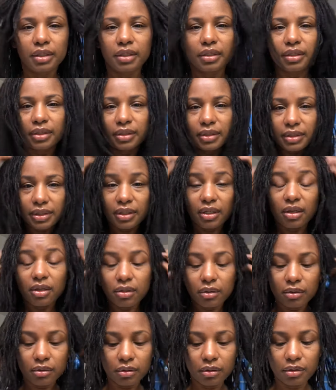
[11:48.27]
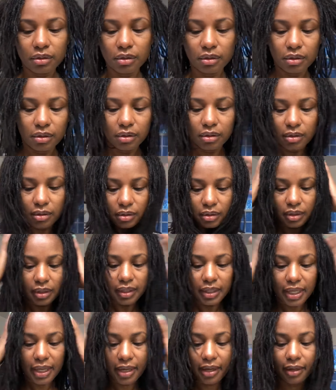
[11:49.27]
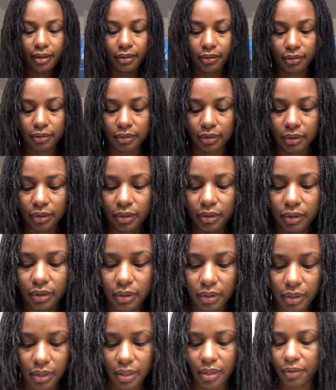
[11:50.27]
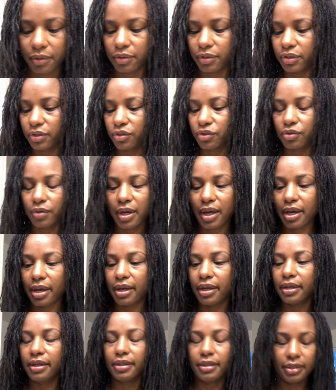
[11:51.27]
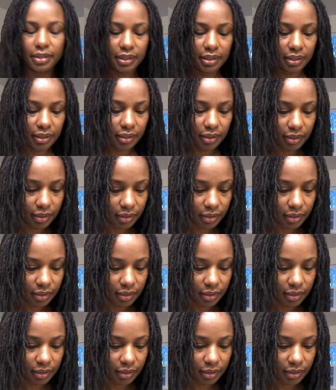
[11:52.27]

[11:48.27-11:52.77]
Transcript: So now I'm going to try the